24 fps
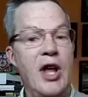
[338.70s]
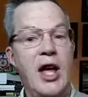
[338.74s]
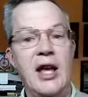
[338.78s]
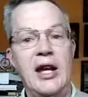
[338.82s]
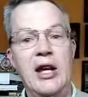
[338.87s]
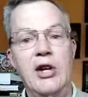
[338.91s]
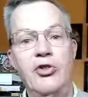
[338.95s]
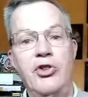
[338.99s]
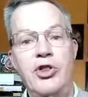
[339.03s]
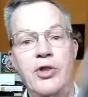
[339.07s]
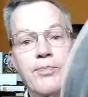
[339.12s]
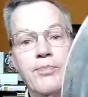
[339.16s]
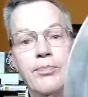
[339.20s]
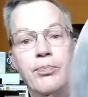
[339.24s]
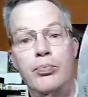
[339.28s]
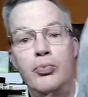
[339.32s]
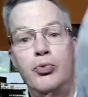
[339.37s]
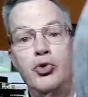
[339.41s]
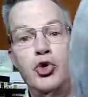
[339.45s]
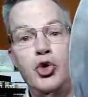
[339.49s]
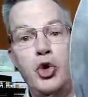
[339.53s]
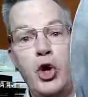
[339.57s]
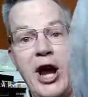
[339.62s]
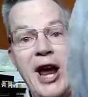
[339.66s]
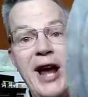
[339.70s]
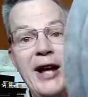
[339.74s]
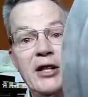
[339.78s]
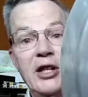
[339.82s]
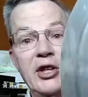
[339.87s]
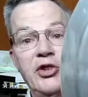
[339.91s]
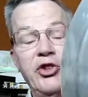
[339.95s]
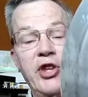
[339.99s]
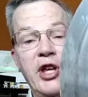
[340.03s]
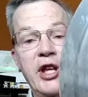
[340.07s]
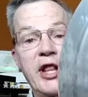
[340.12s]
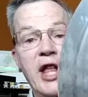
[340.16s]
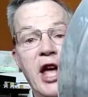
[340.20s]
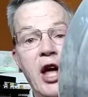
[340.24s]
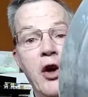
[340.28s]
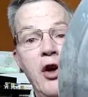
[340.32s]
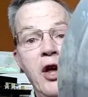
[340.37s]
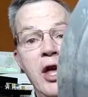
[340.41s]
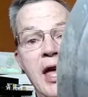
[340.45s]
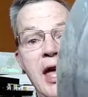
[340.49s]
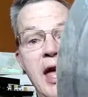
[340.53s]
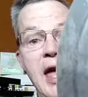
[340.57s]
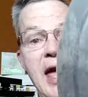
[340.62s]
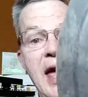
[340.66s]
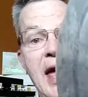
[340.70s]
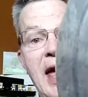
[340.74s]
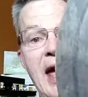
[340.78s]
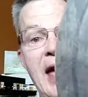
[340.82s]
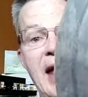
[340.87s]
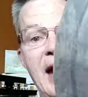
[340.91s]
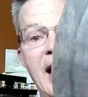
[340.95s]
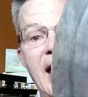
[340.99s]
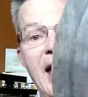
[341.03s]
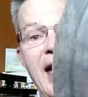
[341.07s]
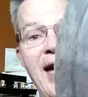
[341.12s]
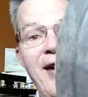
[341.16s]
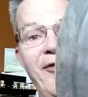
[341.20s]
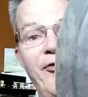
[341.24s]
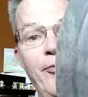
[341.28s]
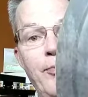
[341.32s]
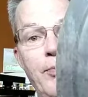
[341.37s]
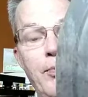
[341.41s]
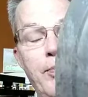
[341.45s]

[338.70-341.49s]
Here's the track listing though, and I have